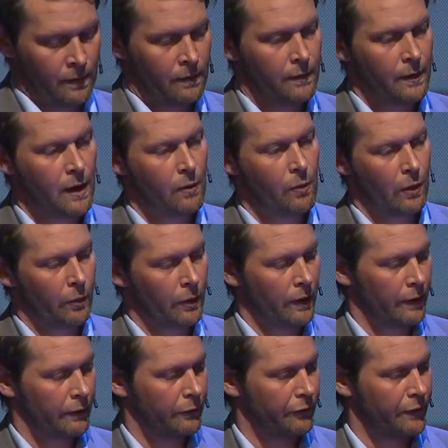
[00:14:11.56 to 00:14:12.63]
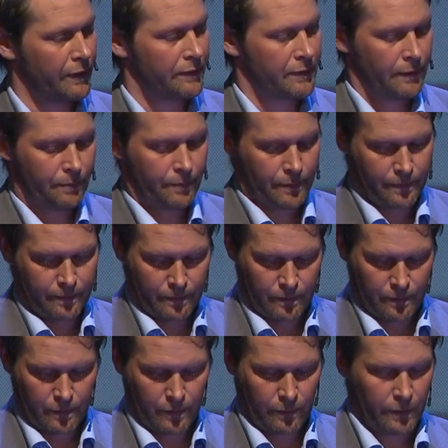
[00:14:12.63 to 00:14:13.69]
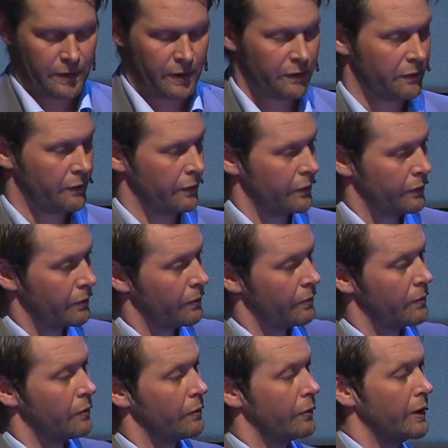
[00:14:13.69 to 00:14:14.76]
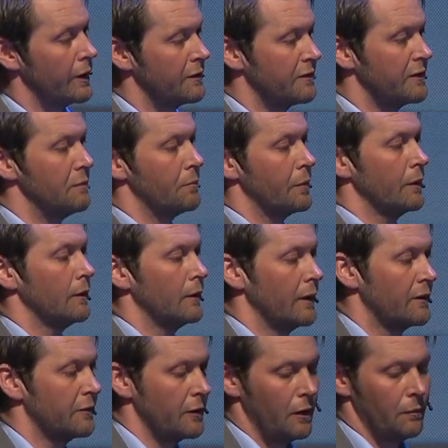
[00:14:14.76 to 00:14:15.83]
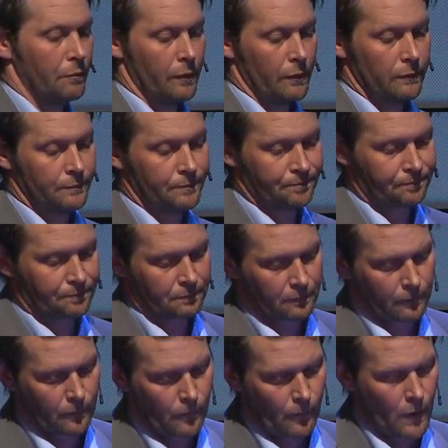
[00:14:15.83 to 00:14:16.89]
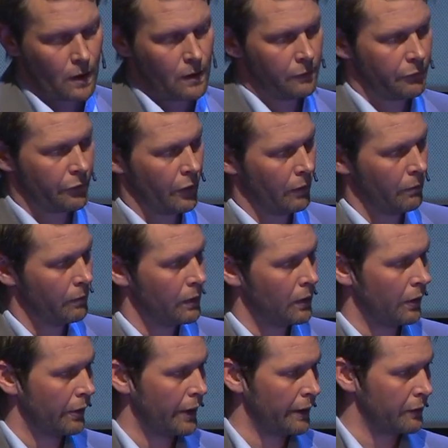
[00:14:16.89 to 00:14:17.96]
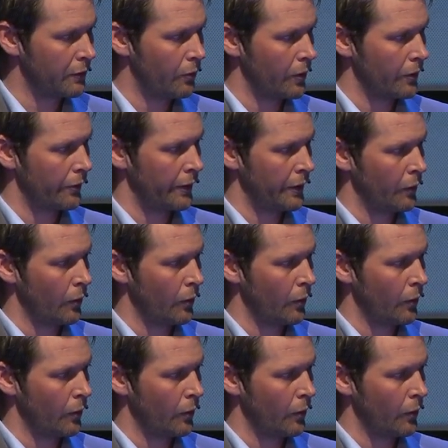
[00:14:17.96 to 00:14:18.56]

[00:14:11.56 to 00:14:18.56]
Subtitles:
Now I would like to finish up with just a really simple example from our headquarters in